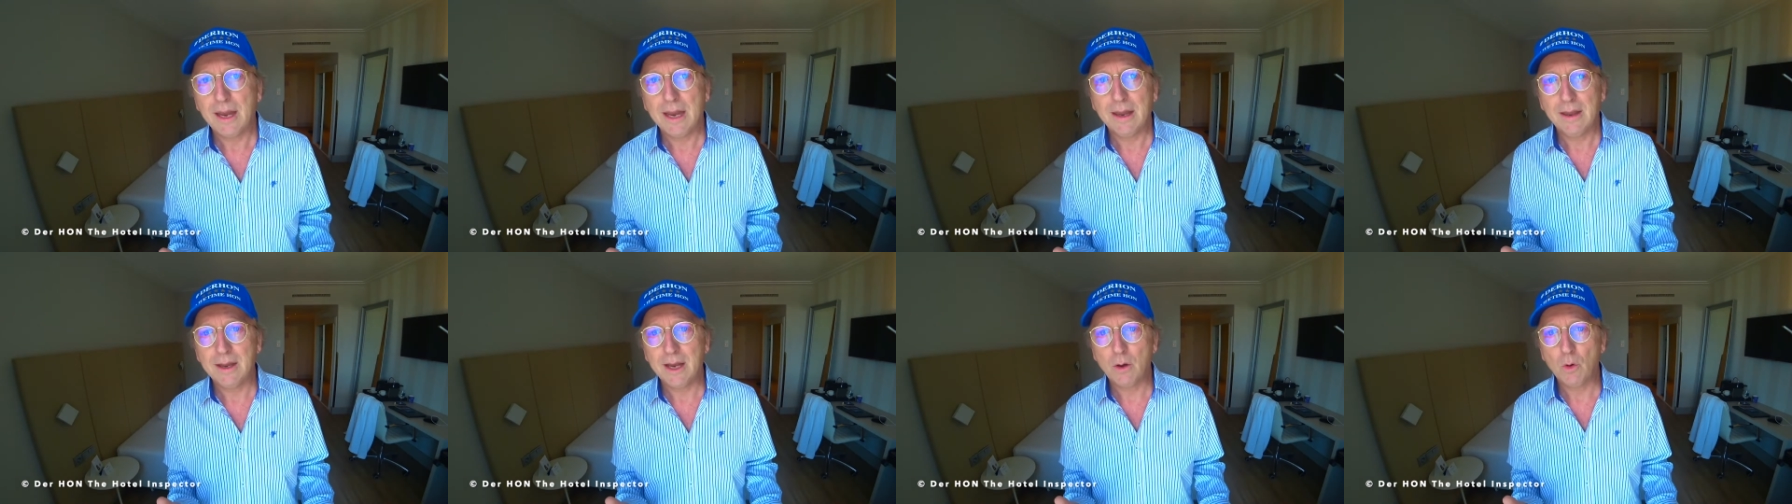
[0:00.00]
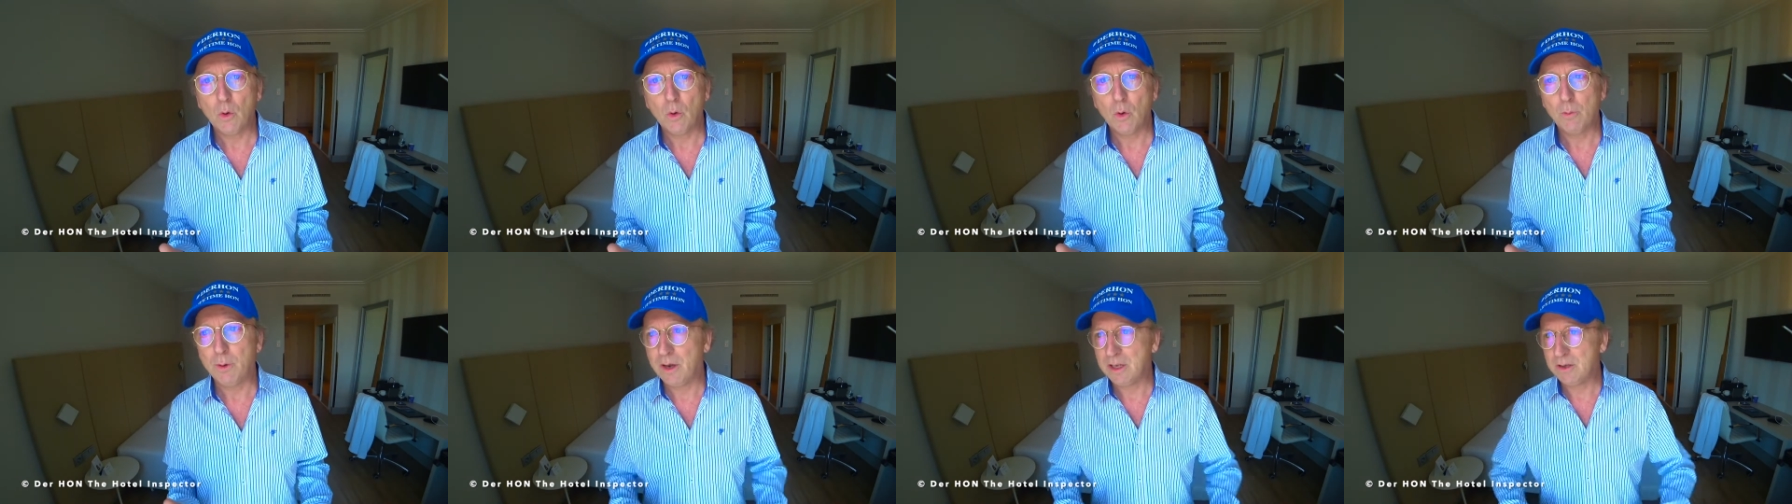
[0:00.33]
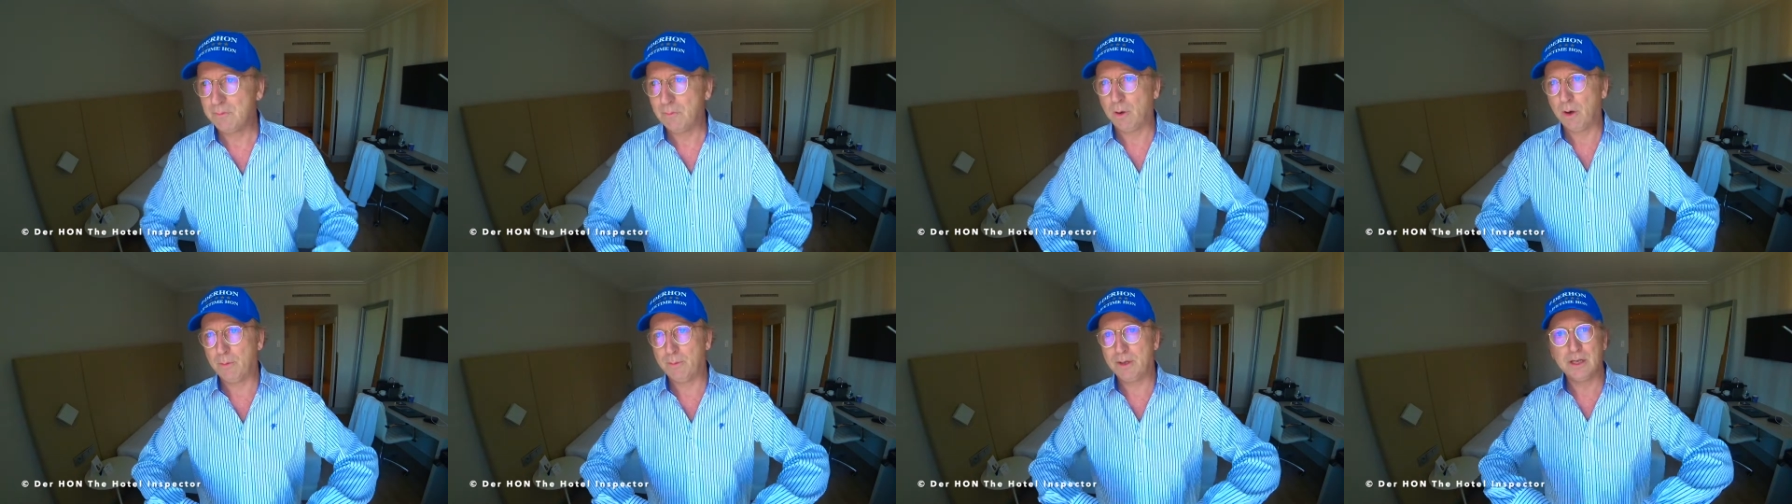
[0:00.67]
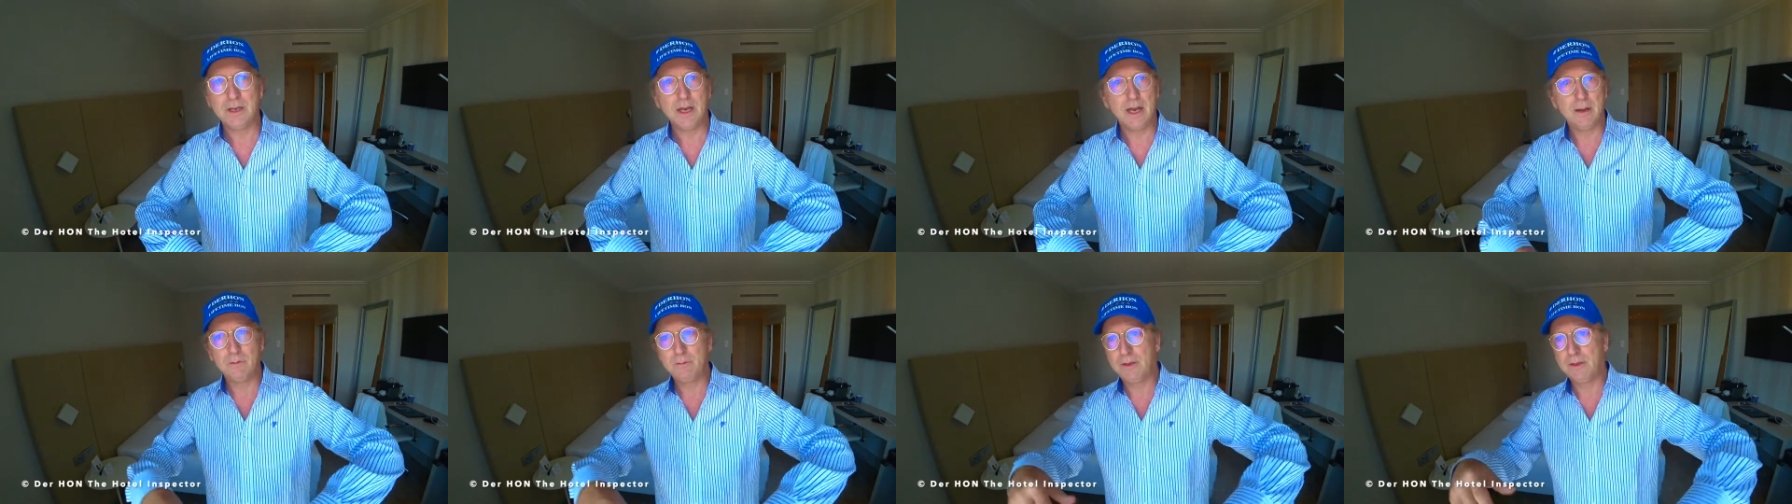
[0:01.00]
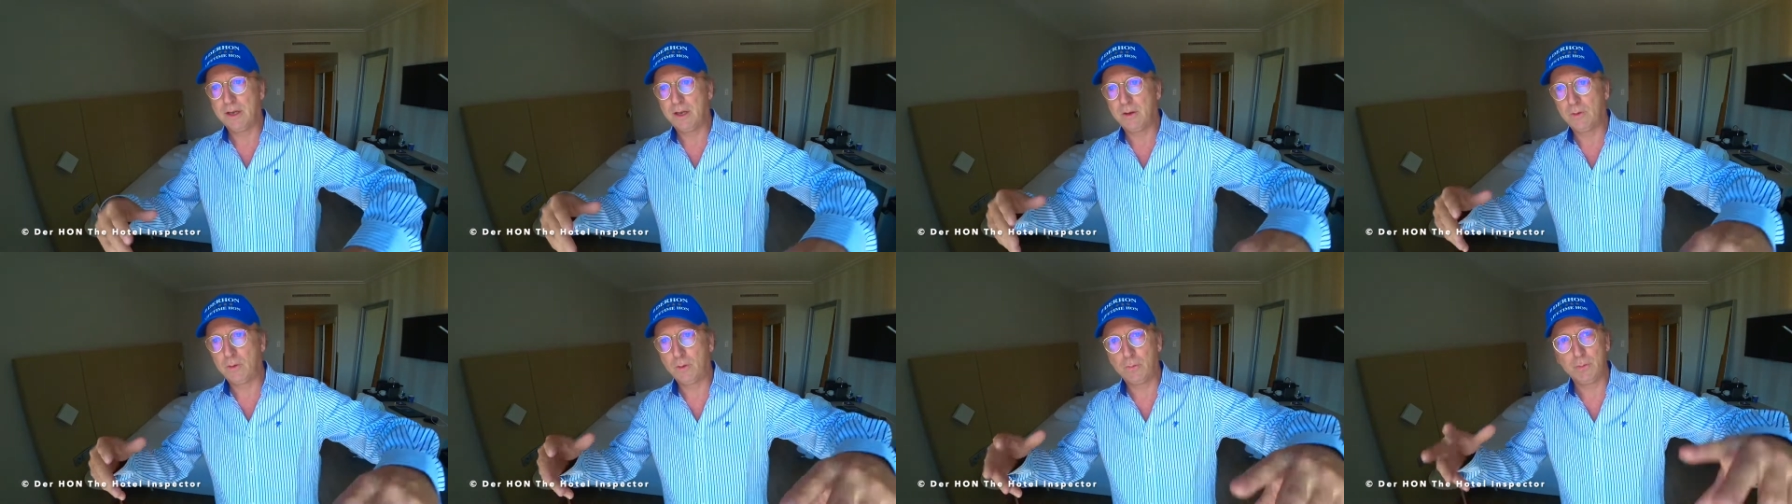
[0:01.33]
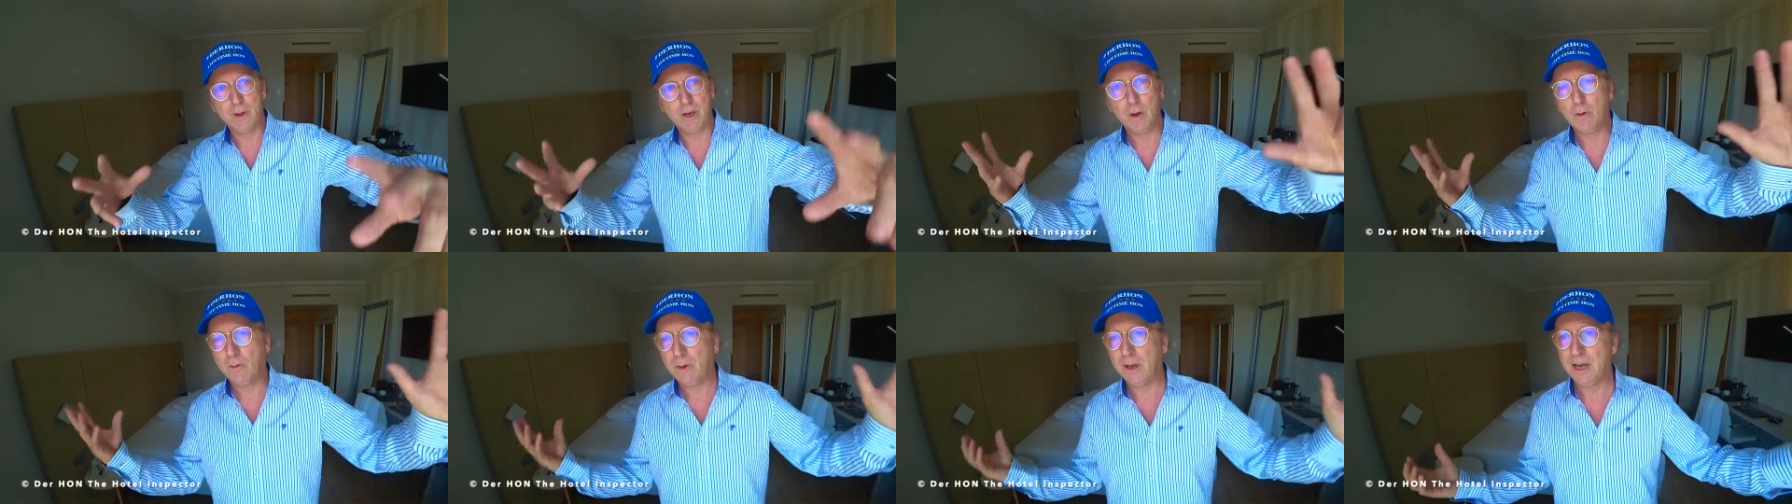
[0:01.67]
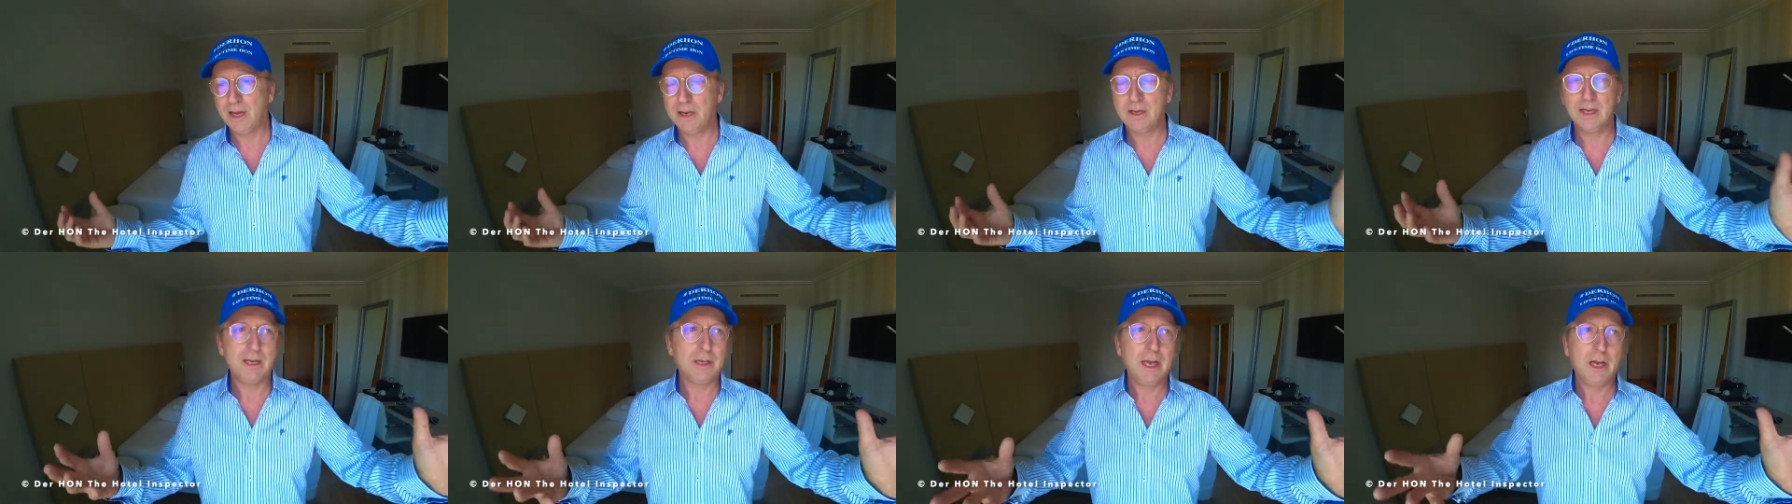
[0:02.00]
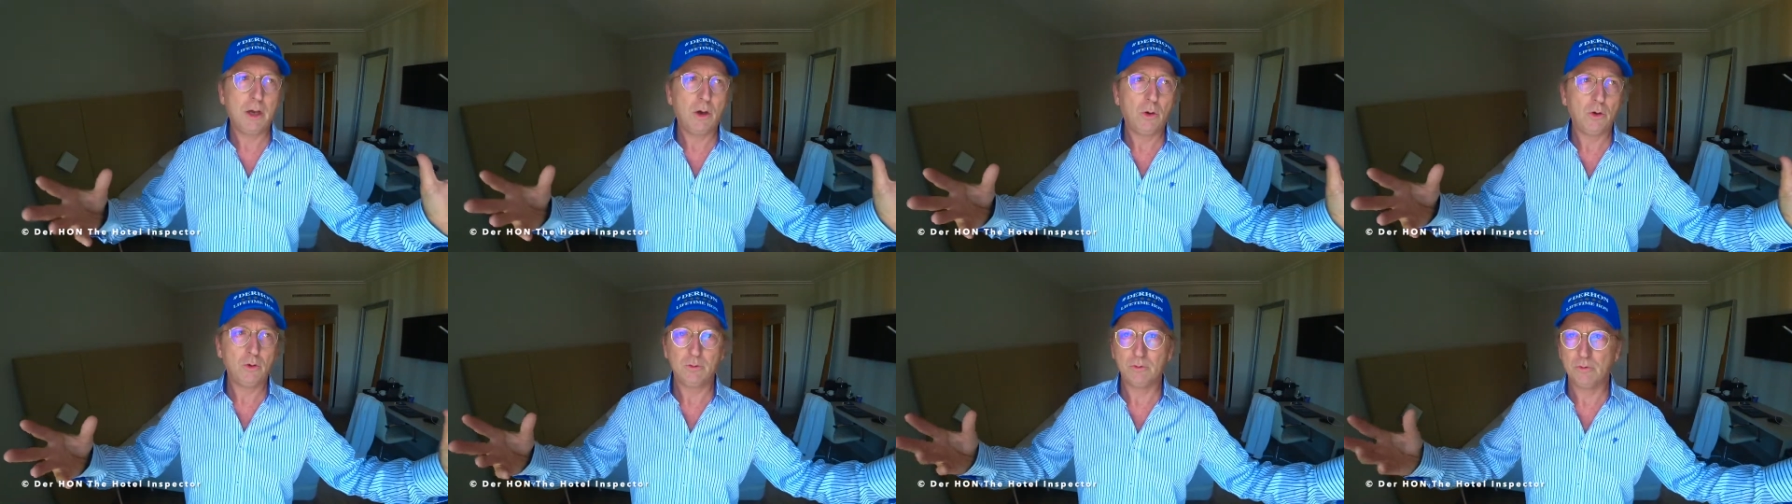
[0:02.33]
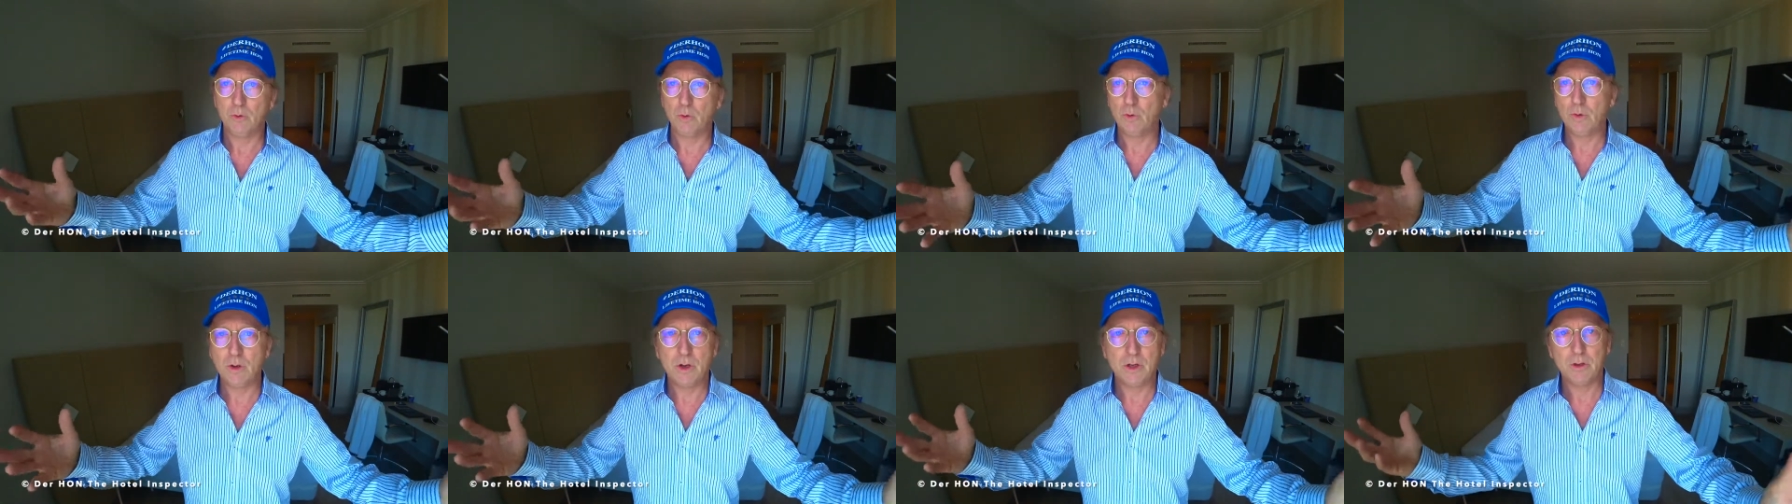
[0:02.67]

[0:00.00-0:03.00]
They always promise everything will be great and they look forward